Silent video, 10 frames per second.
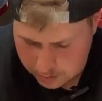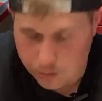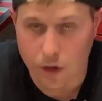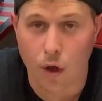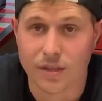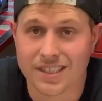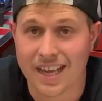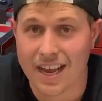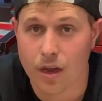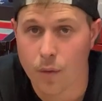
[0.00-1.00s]
You can always
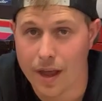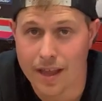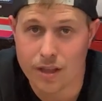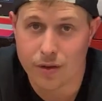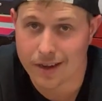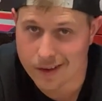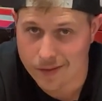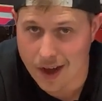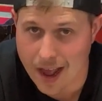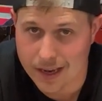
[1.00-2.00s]
take away, you can
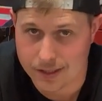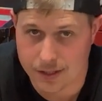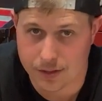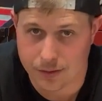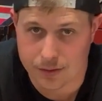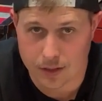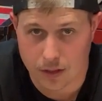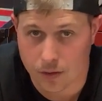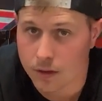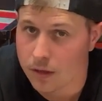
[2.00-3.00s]
never add to.
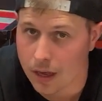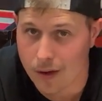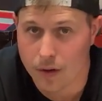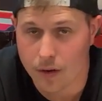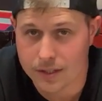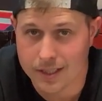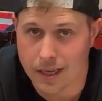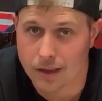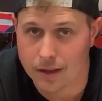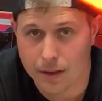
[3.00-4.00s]
So I would always
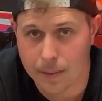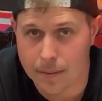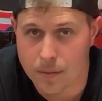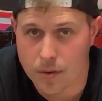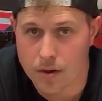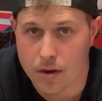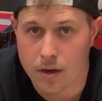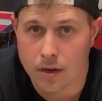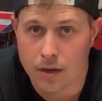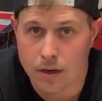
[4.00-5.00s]
take a little bit more
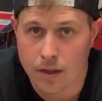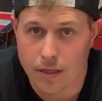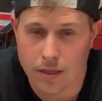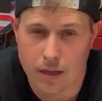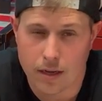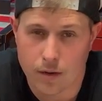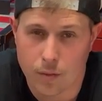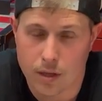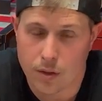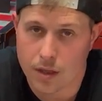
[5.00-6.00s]

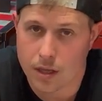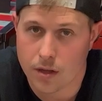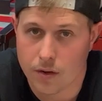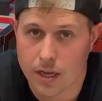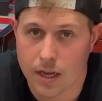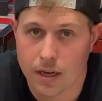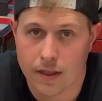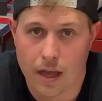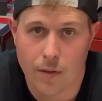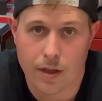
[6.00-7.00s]
than what you think you need.
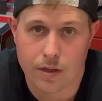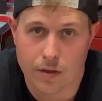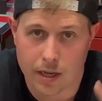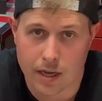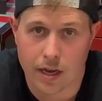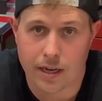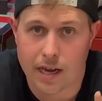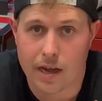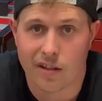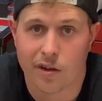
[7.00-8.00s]
That way you can cut it
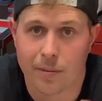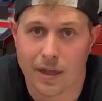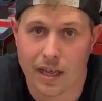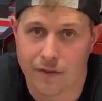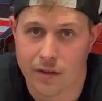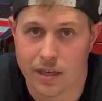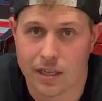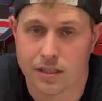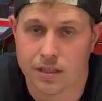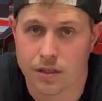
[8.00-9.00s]
down a little bit if you
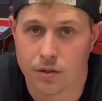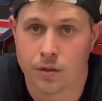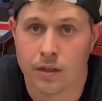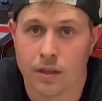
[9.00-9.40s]
need to.